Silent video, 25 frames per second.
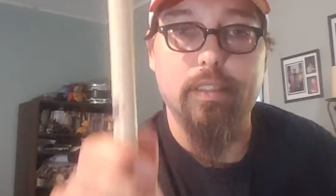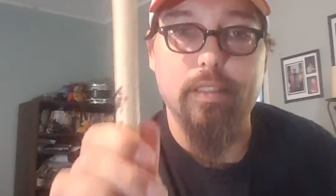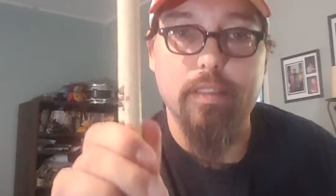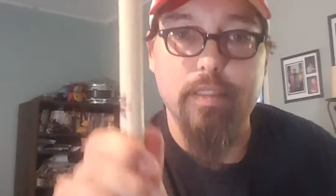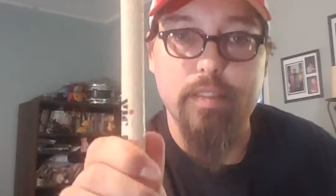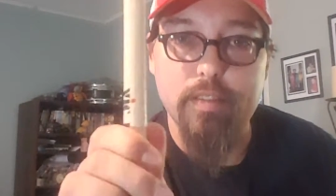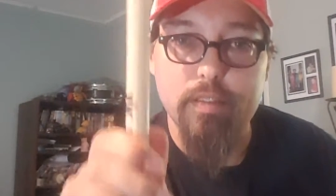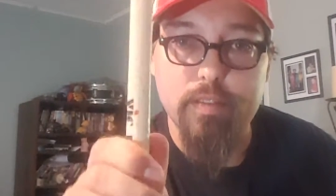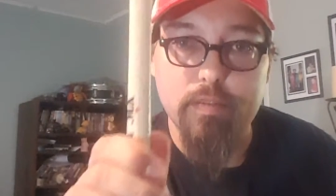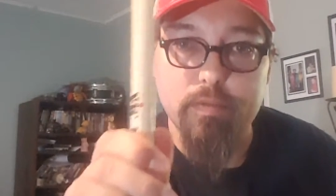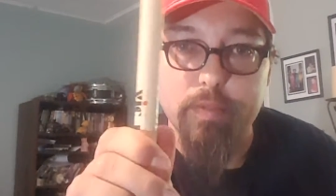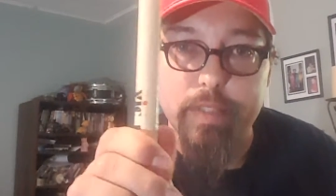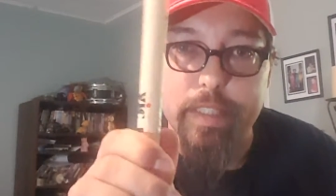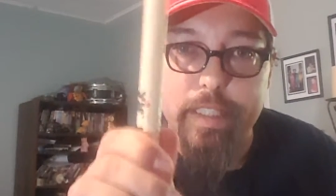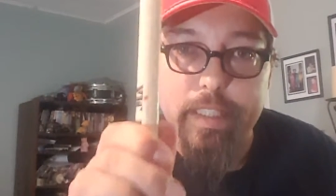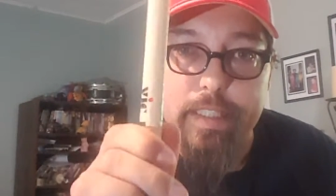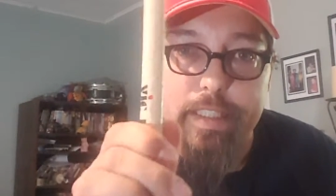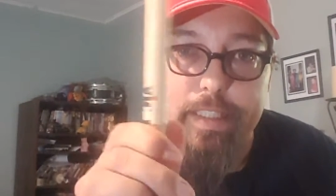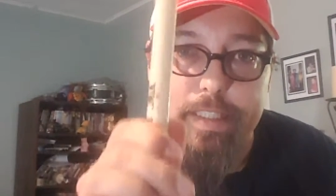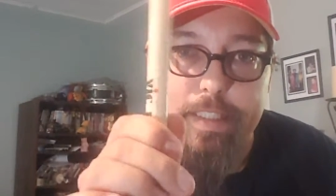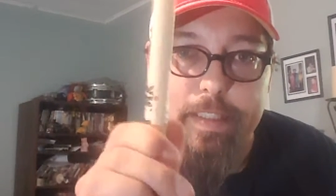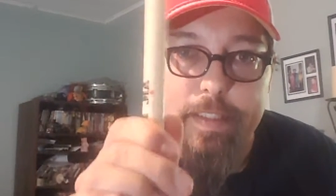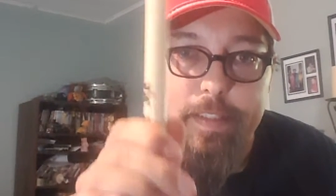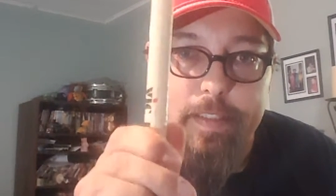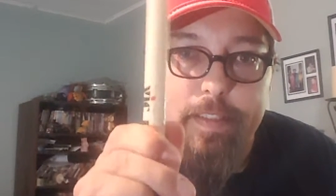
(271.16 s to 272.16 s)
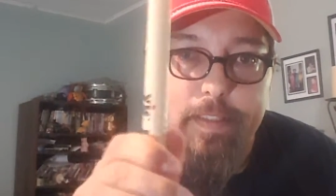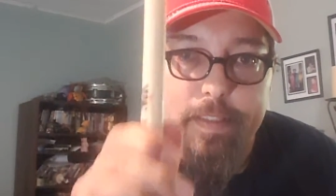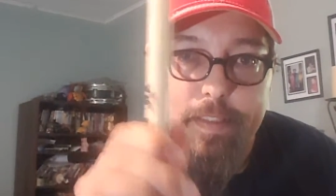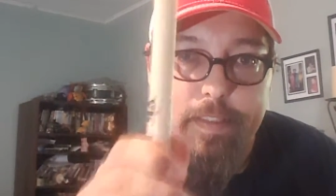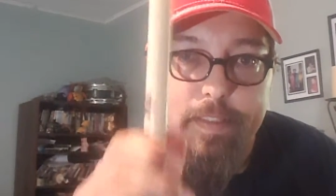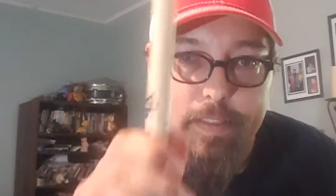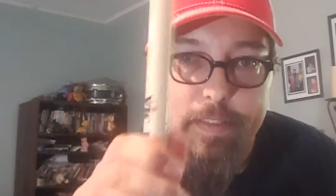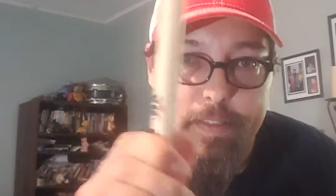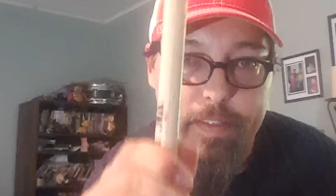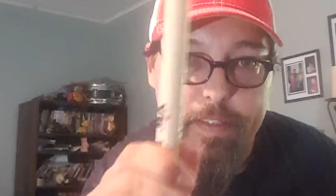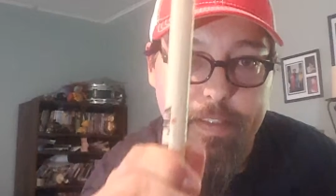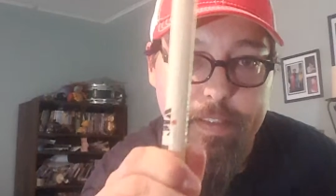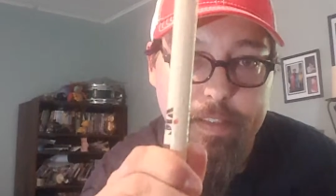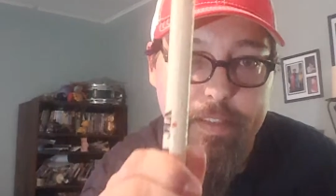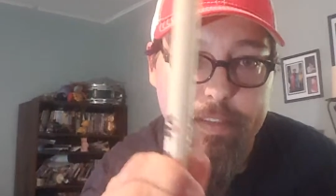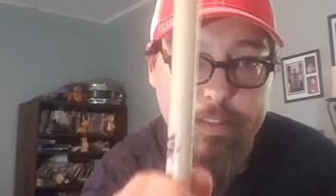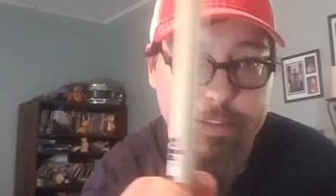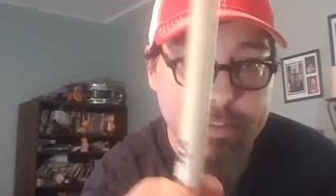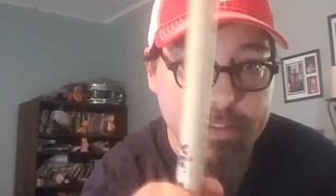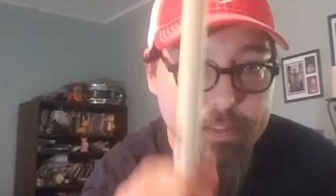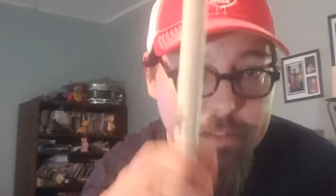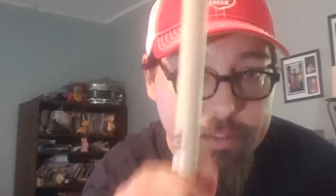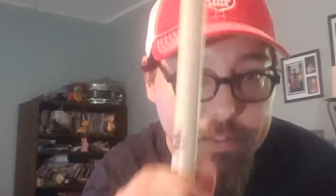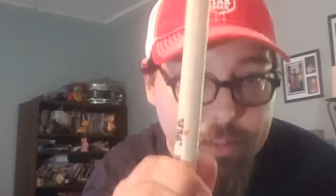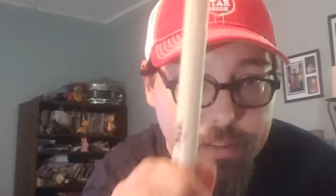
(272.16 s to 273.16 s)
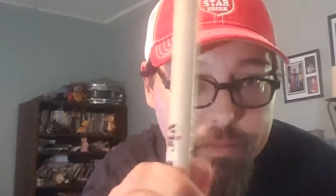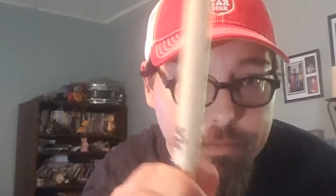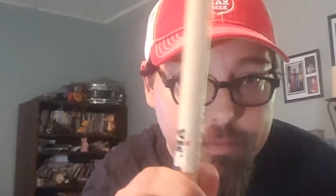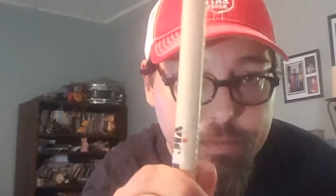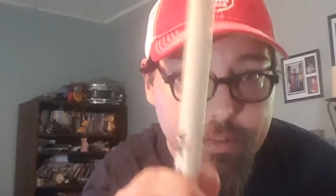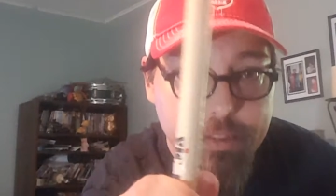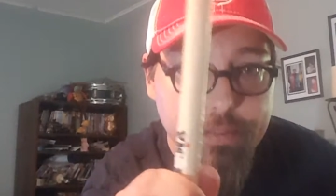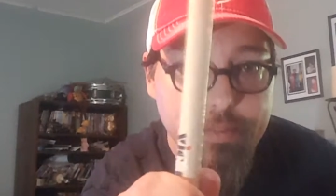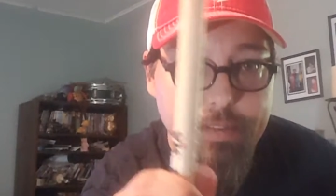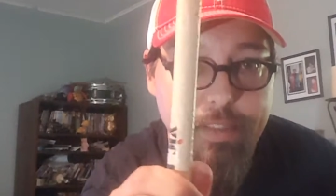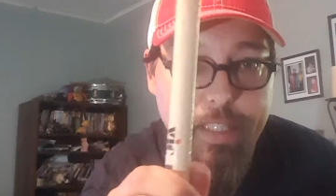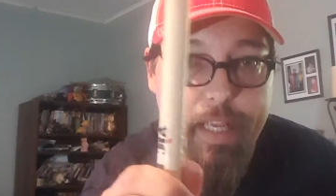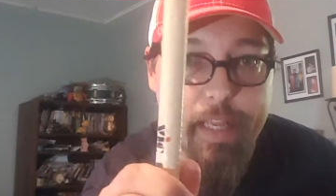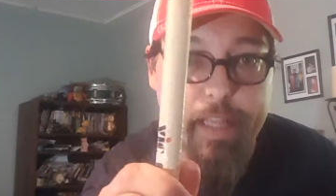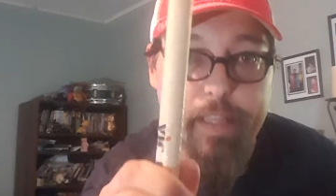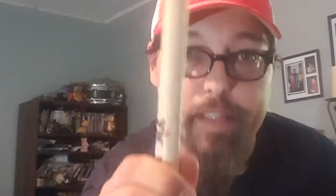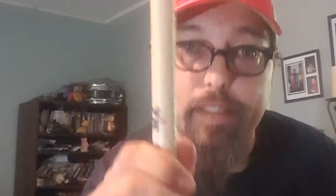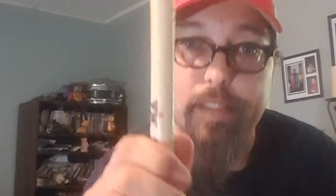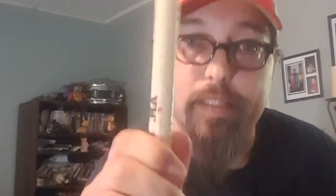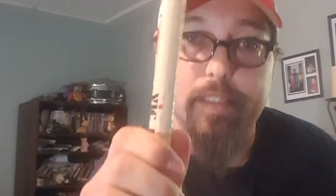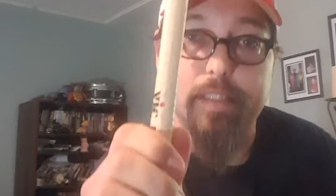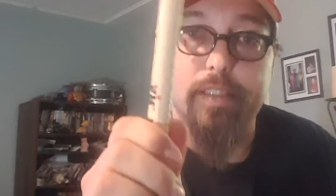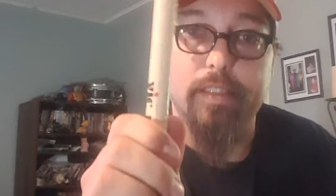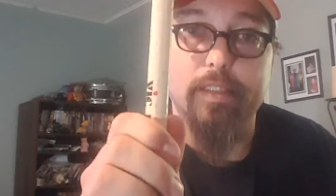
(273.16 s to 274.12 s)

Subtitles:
squeeze. Don't do that.